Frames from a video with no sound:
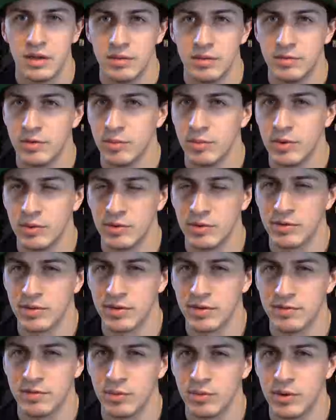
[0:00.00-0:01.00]
Somebody was
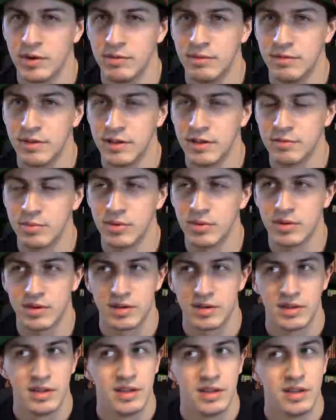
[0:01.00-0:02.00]
looking for one on Facebook.
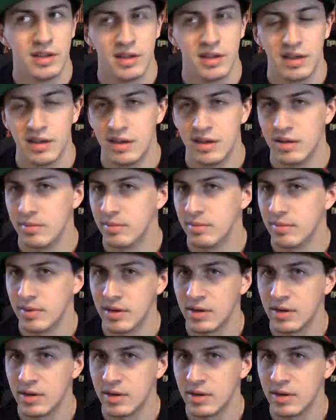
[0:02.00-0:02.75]
Going